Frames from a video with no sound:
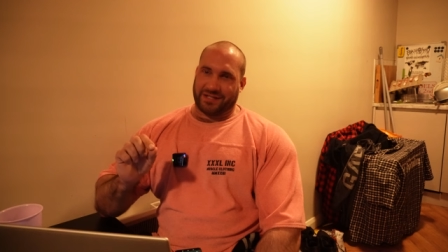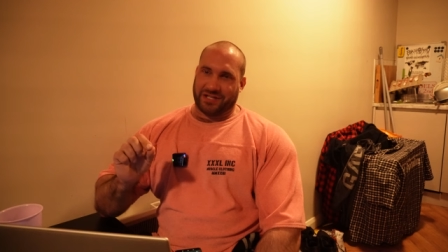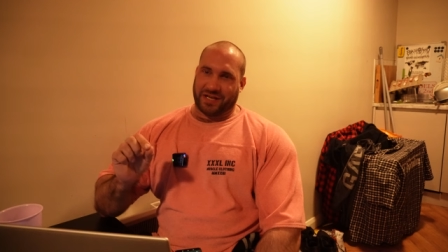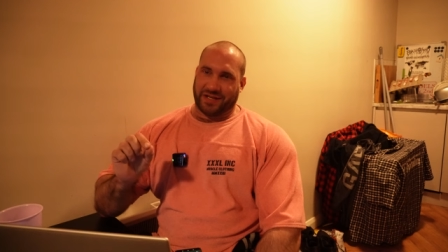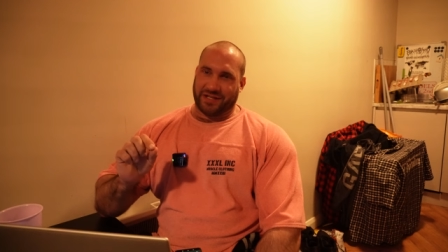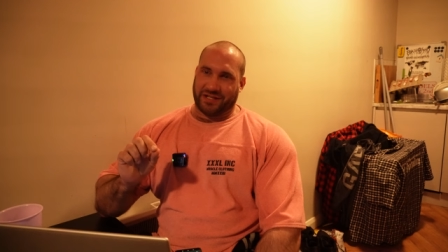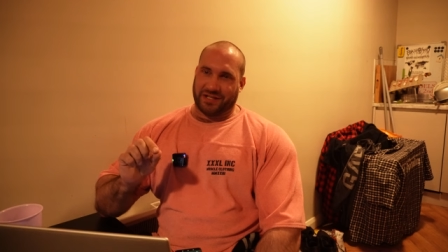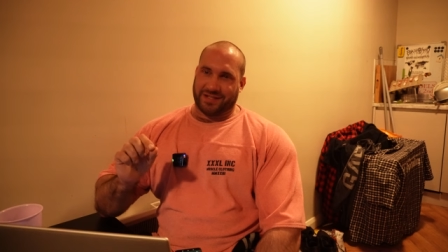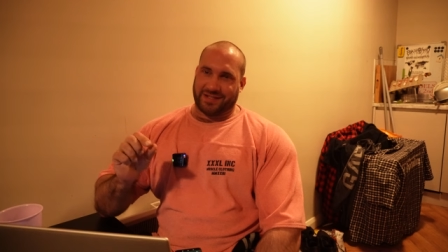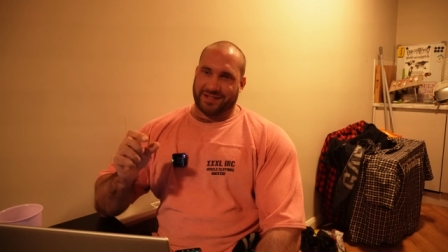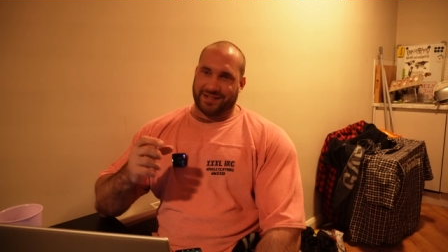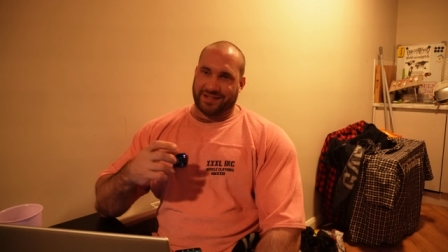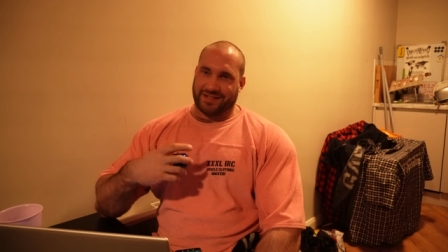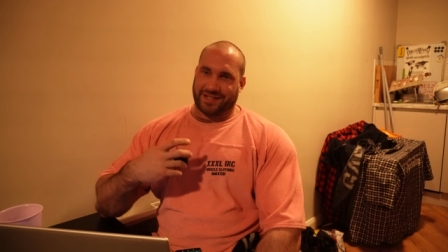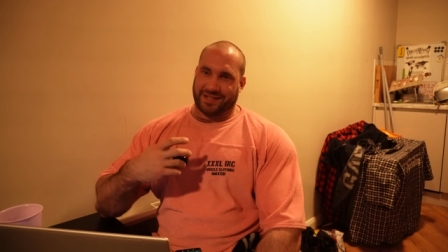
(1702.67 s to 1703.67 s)
changes
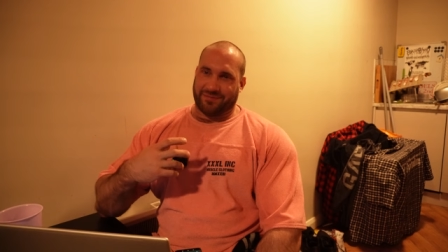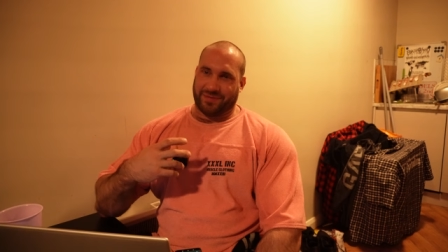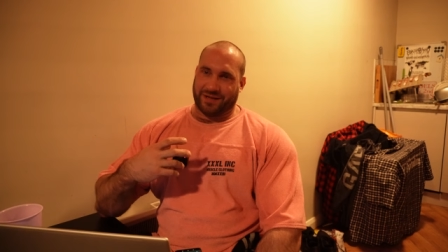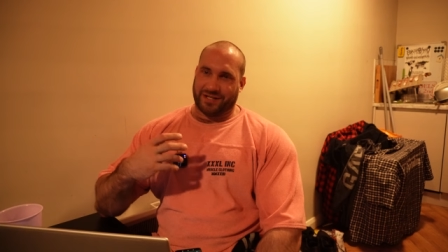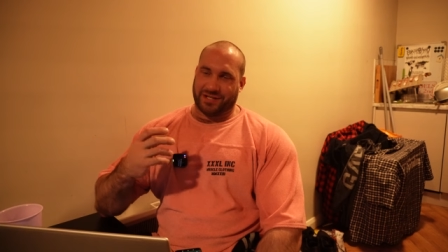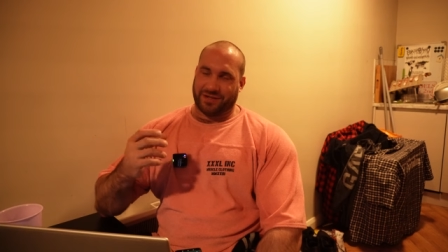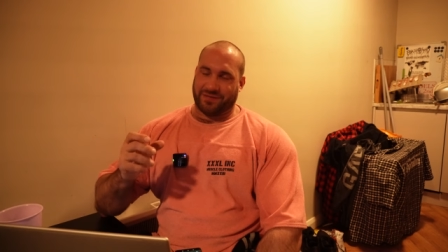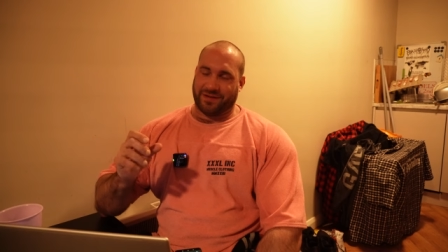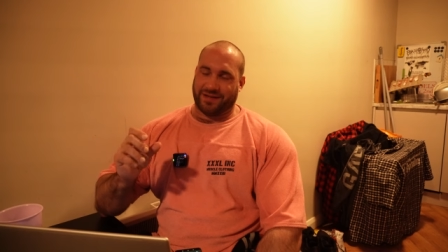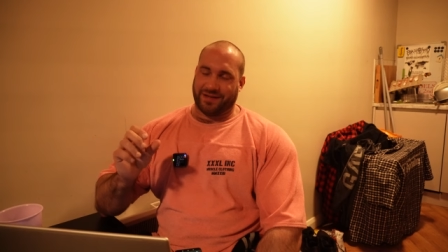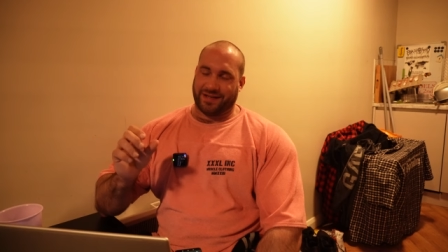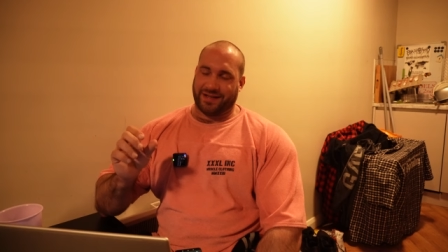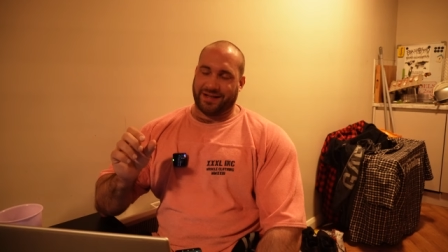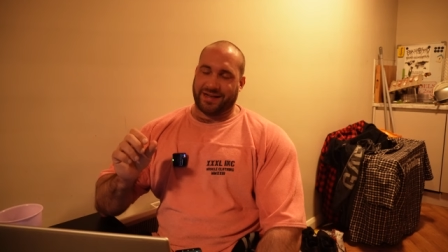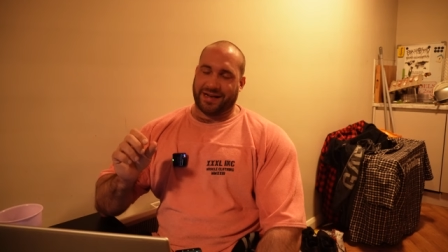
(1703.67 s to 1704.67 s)
in the tape measure and
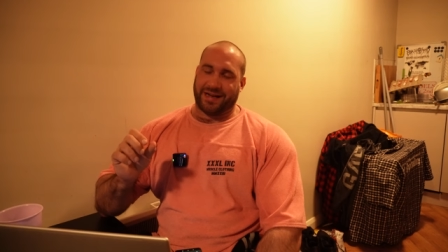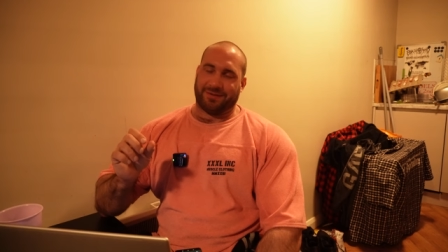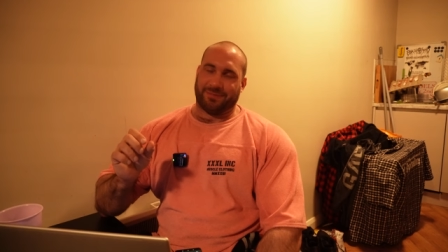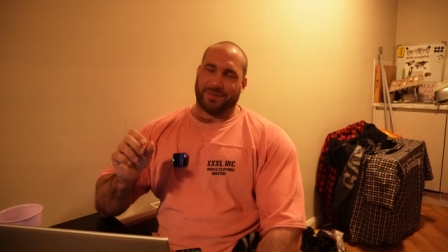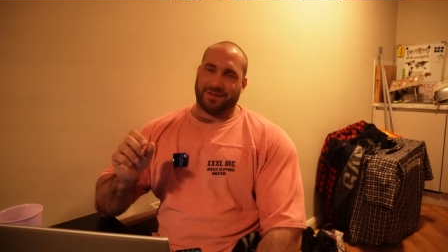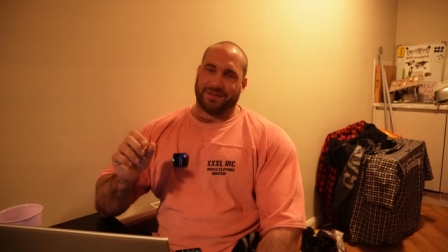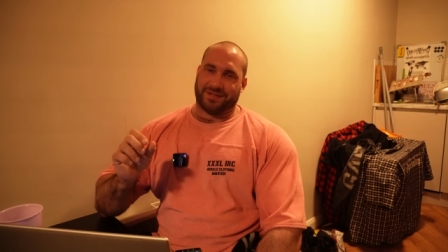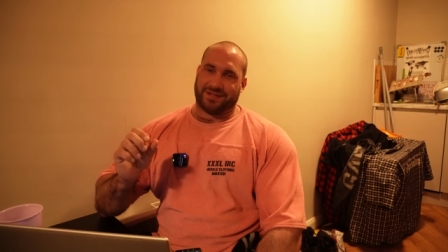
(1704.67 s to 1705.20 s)
the calipers.